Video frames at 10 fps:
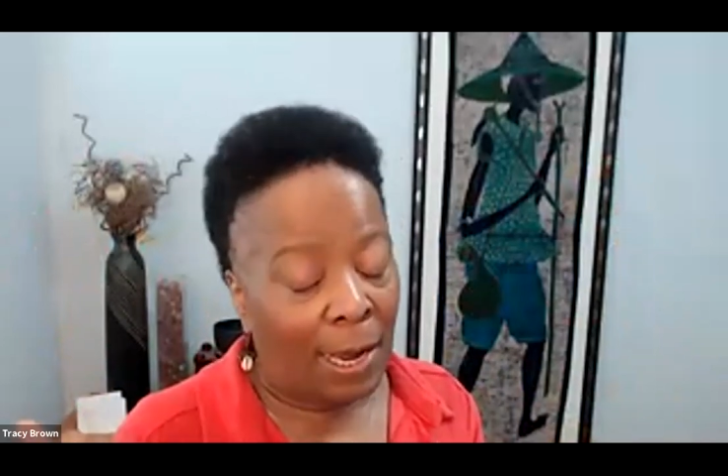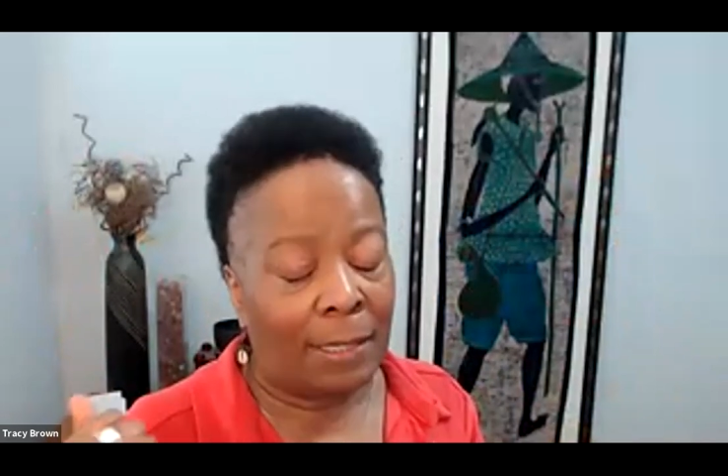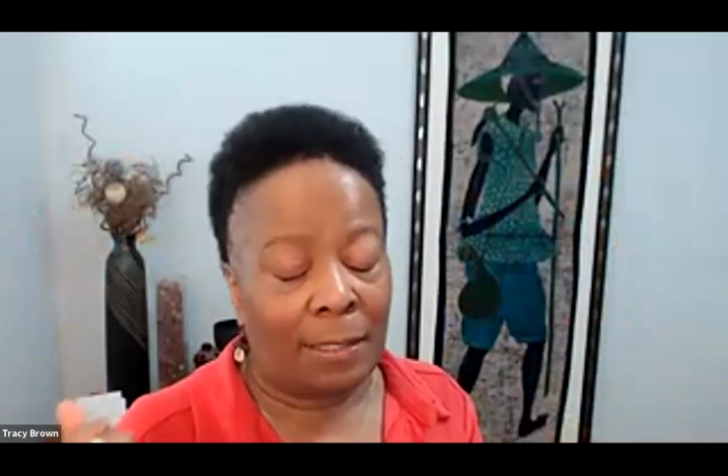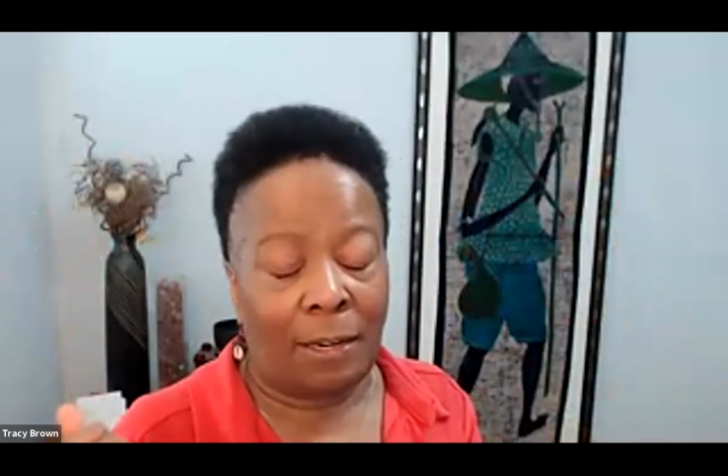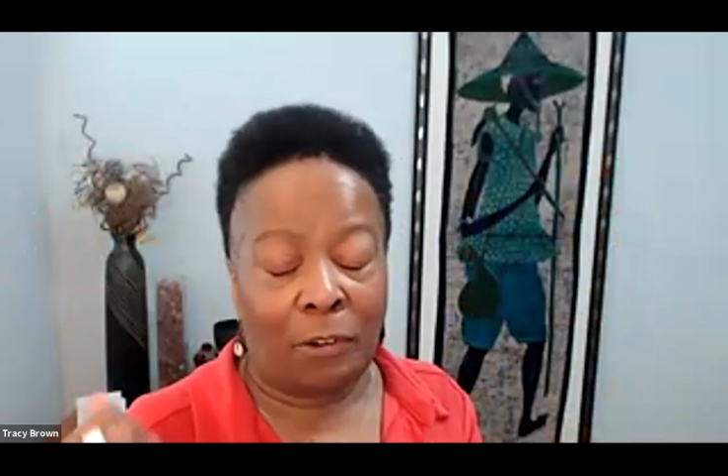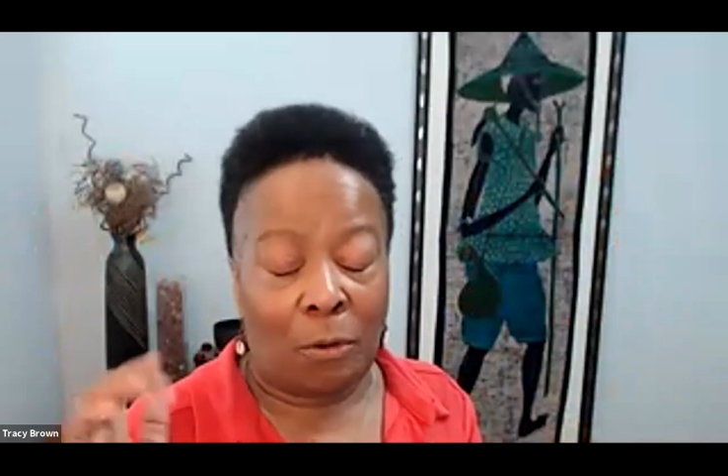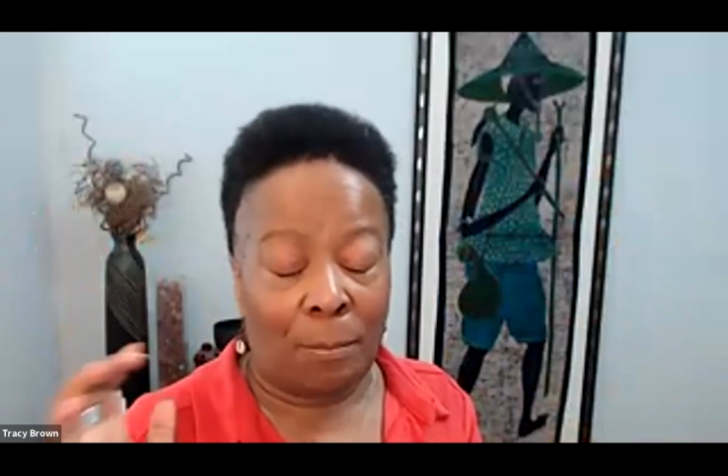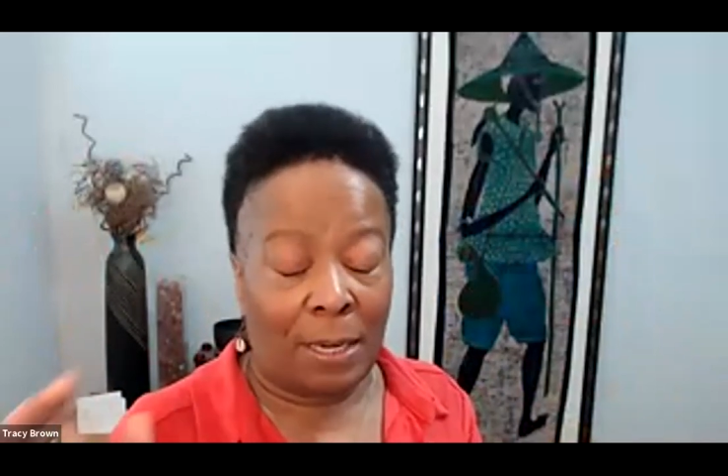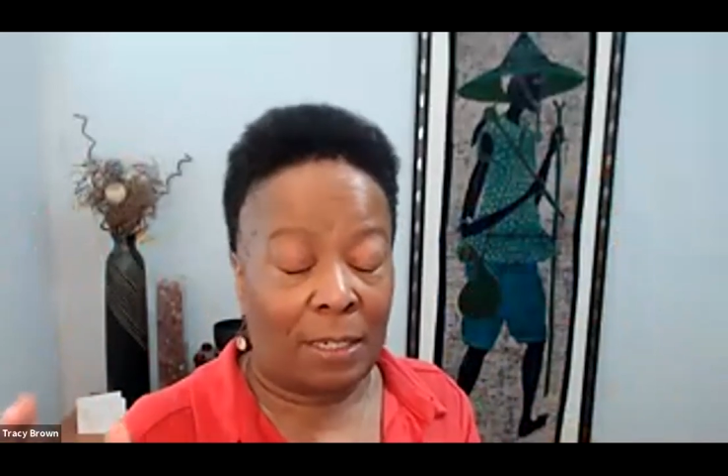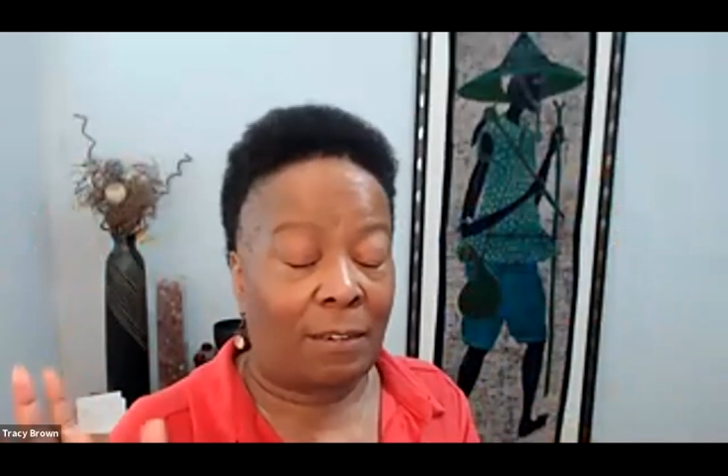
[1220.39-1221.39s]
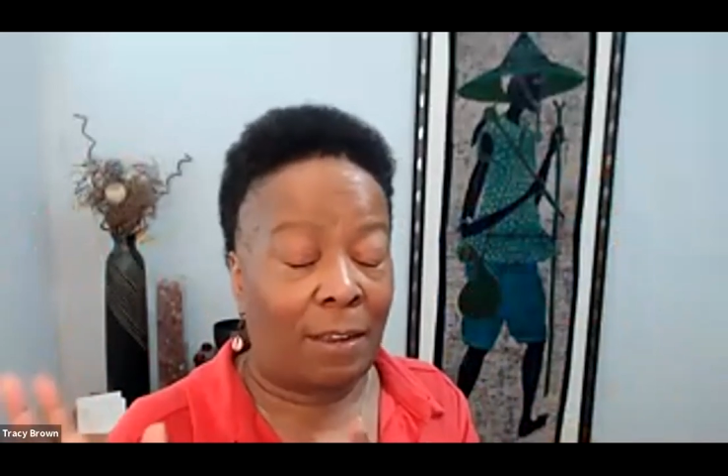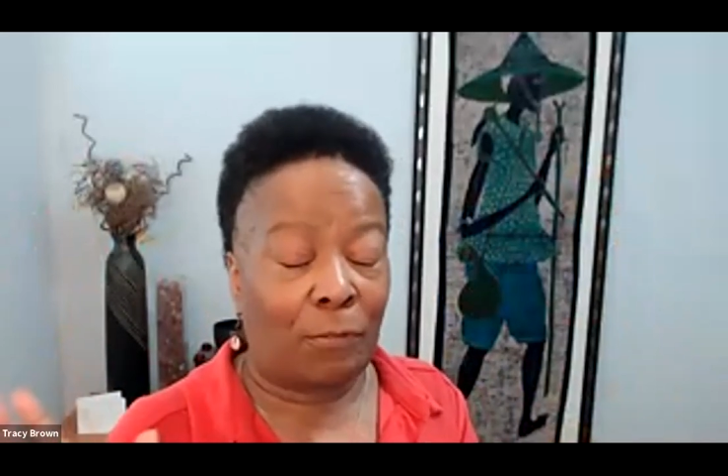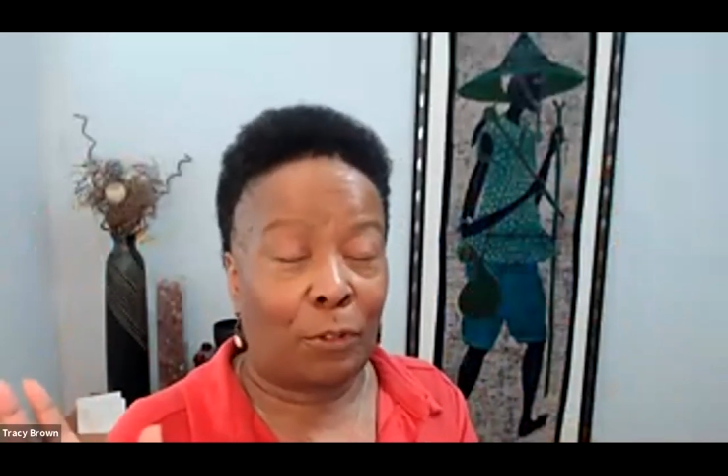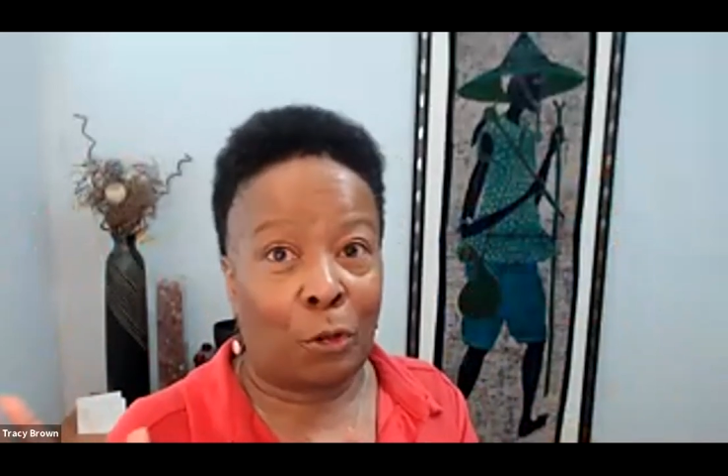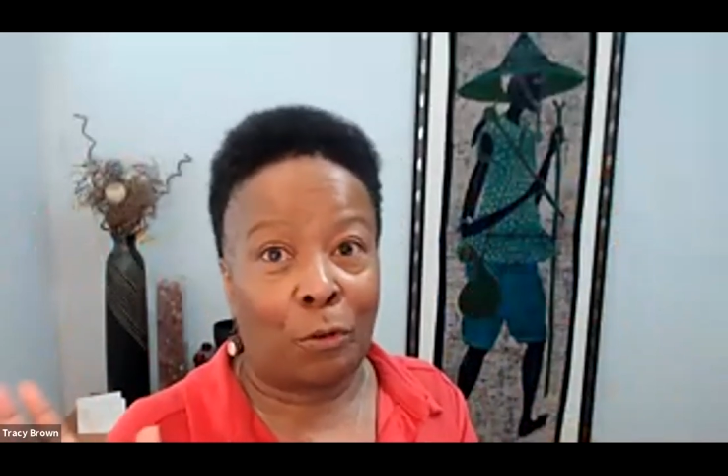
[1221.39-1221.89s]
I need to go meditate
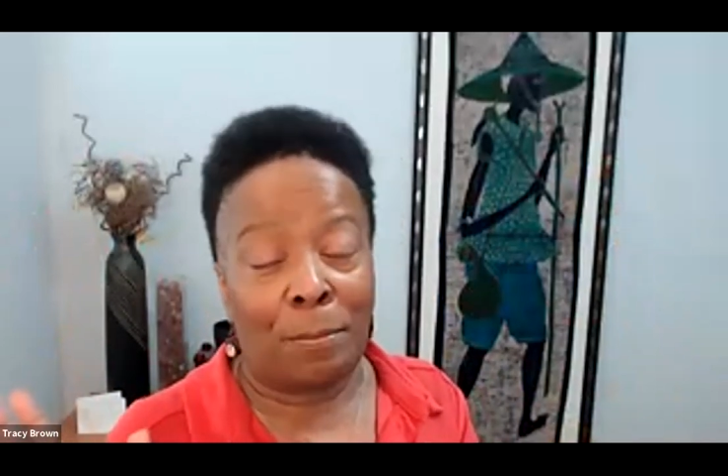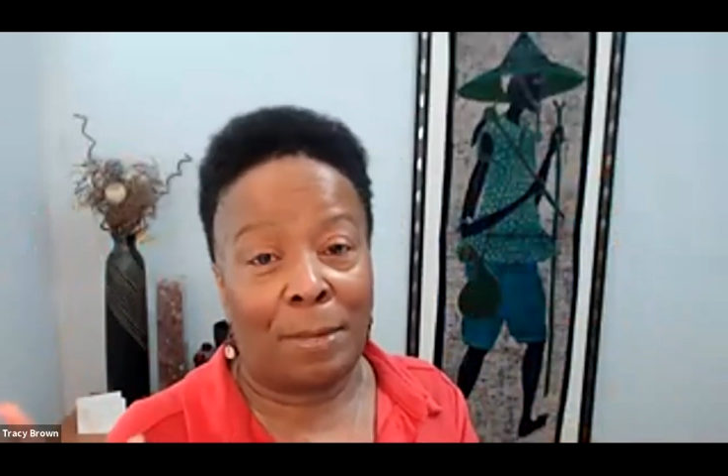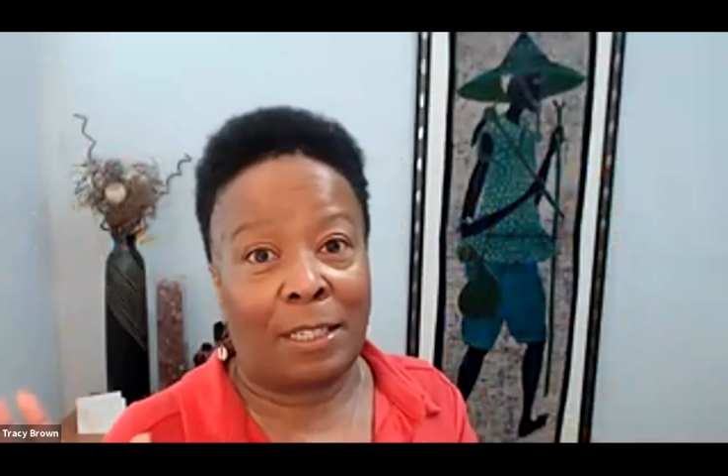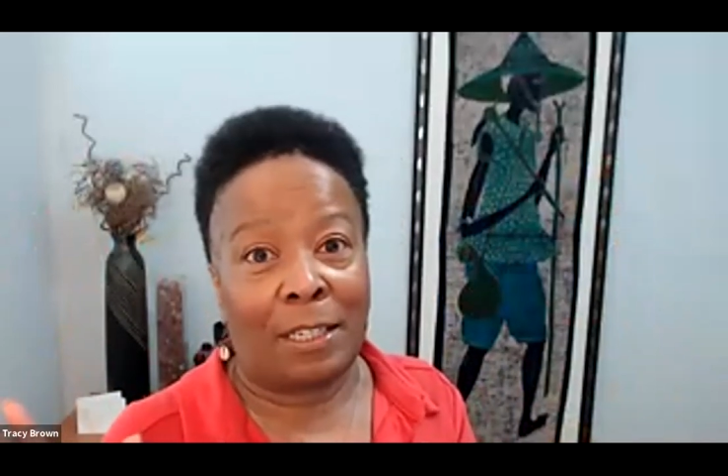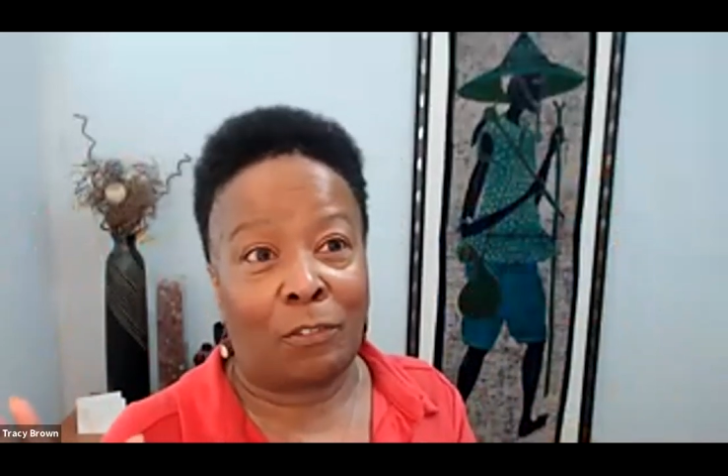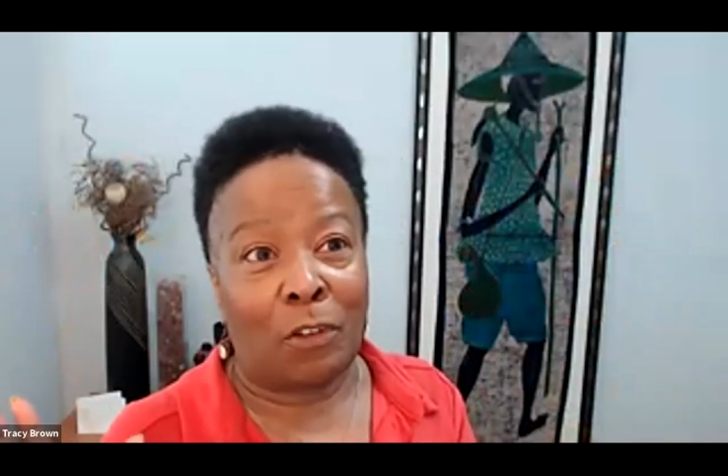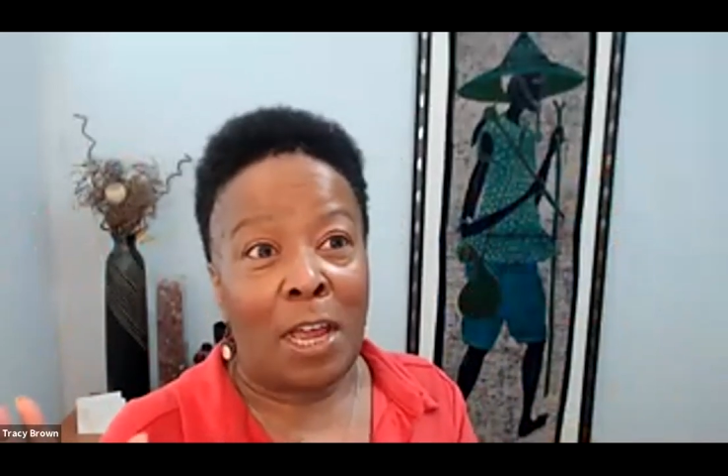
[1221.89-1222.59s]
for 30 minutes.